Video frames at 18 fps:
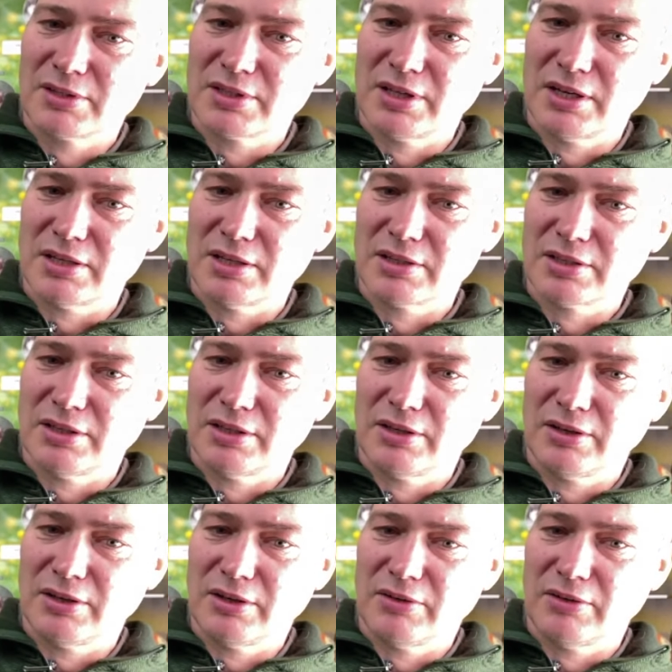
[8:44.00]
So that's
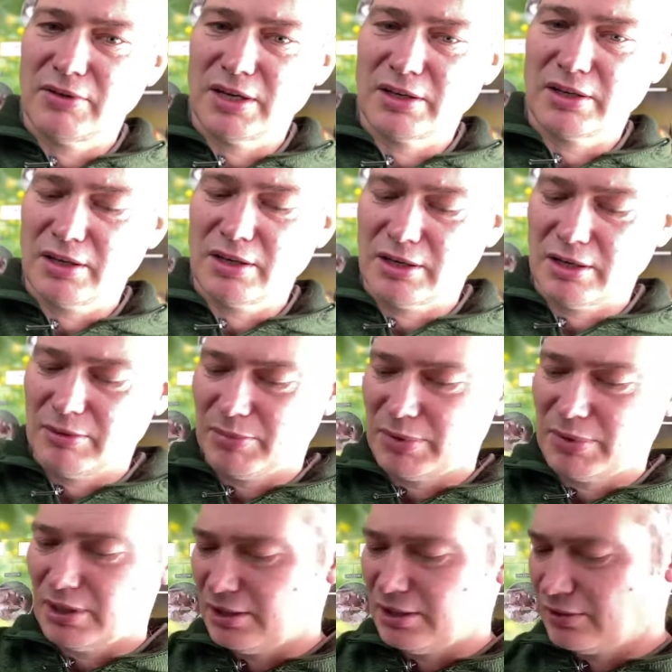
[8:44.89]
a red
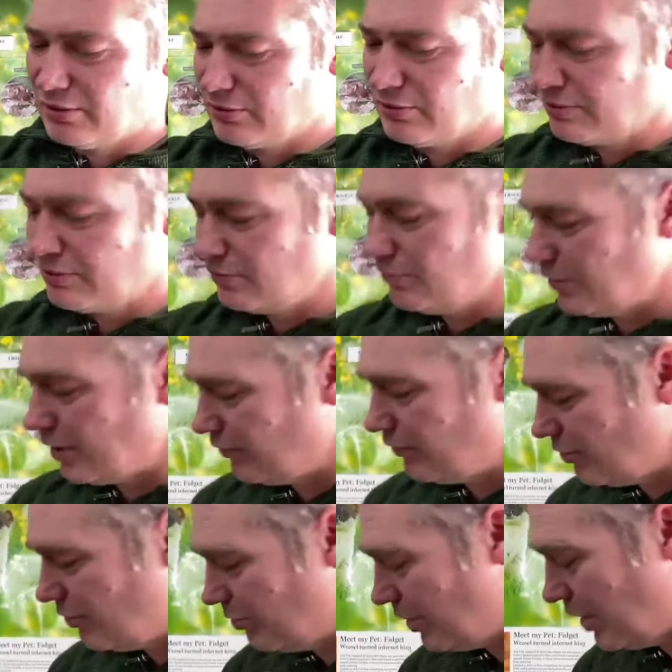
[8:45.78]
kite pellet.
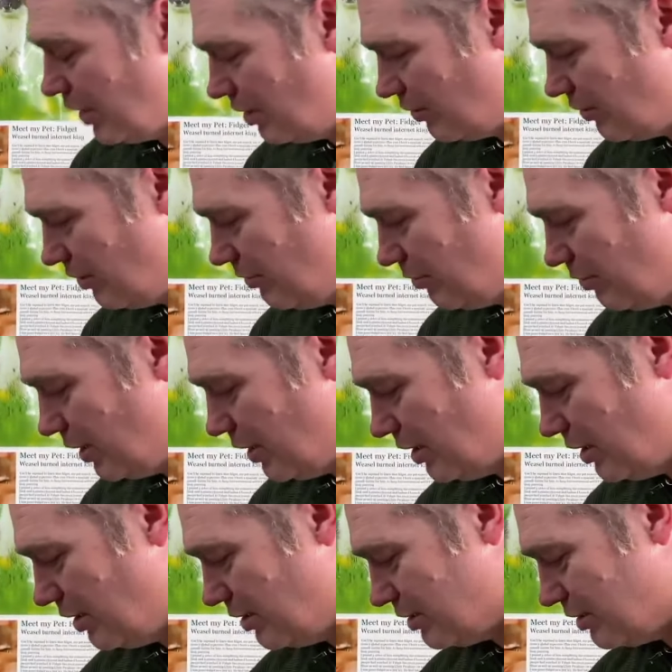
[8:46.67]
I've got peregrine
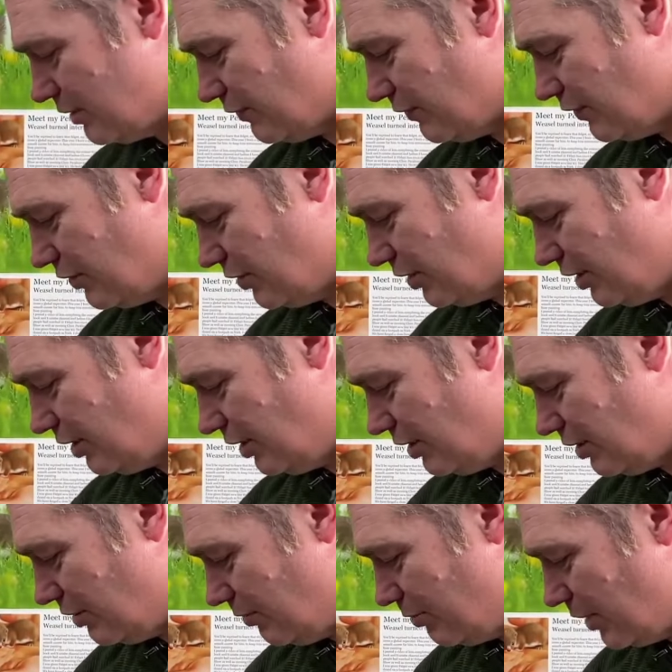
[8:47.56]
pellets, I've got
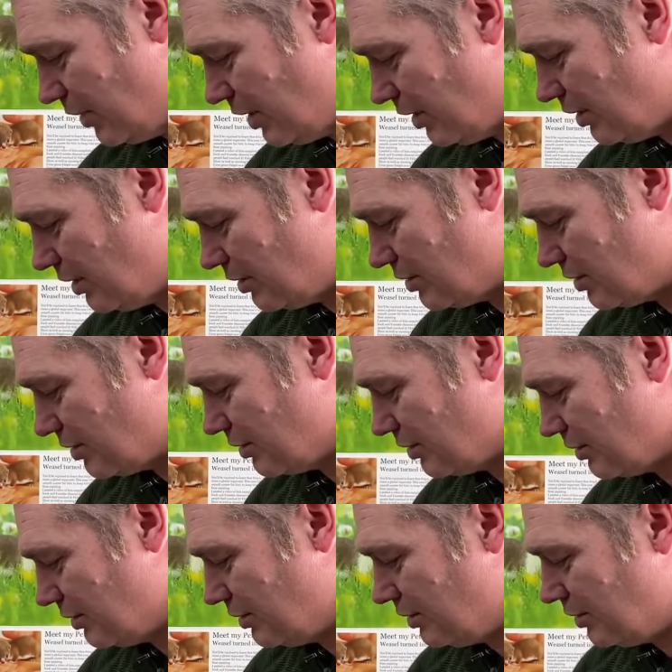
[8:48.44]
eagle
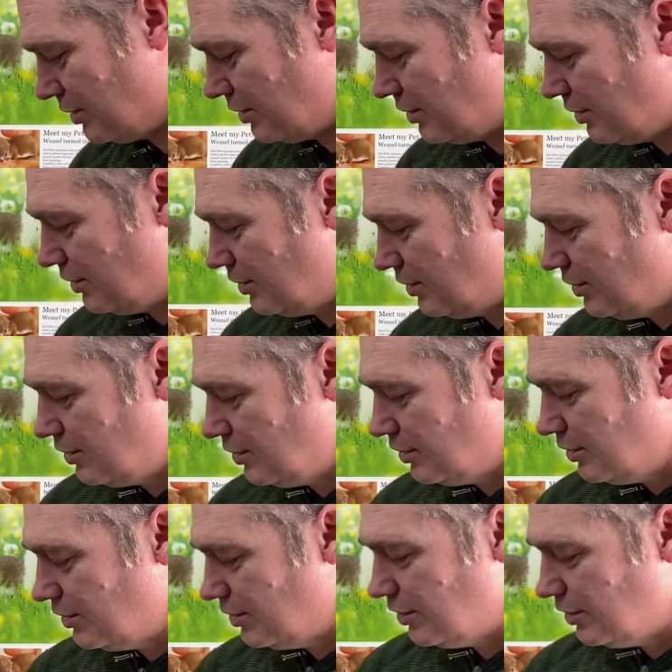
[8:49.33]
pellets.
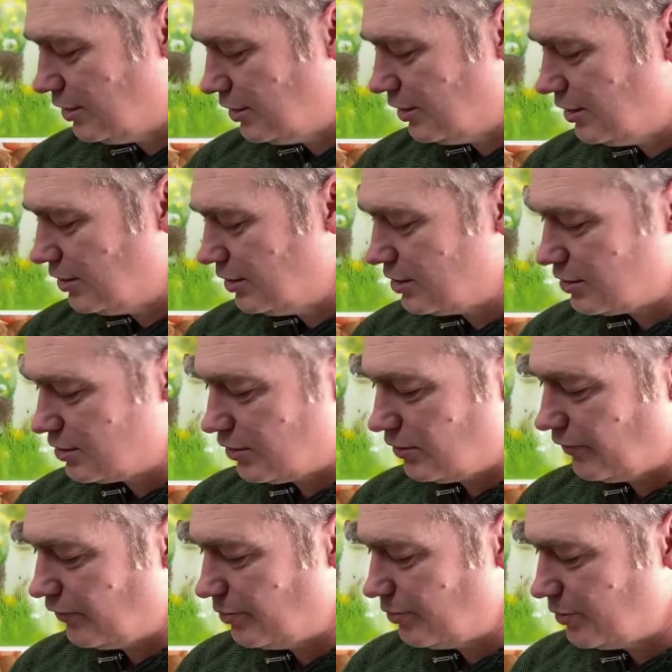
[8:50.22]
This is
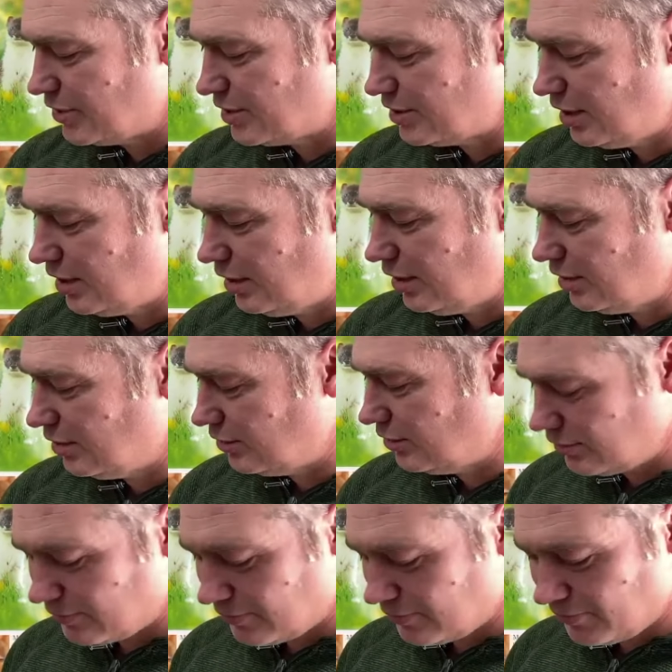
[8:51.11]
all from a sea
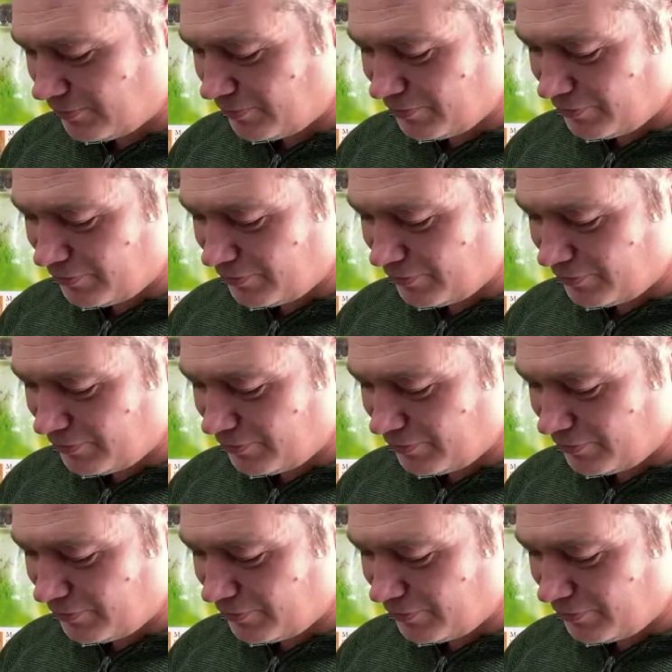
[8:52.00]
eagle.